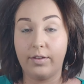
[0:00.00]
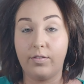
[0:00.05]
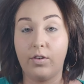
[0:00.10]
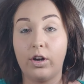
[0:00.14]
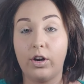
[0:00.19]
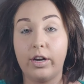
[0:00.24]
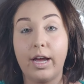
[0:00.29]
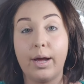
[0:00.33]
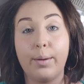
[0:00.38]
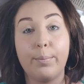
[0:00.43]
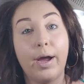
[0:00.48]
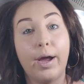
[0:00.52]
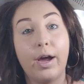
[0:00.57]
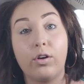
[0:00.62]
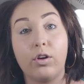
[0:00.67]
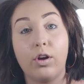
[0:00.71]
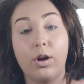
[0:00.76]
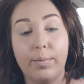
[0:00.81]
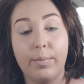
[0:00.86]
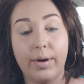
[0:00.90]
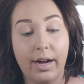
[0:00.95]
I've already got
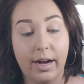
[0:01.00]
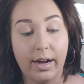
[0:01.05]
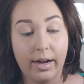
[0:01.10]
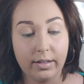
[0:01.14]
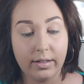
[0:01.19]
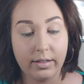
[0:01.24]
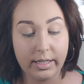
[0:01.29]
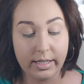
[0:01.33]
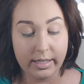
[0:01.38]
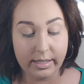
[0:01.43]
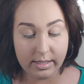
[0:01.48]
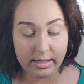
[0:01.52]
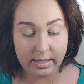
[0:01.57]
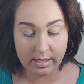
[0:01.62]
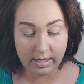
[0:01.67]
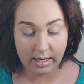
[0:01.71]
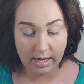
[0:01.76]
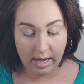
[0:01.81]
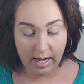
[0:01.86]
powder on my eyelids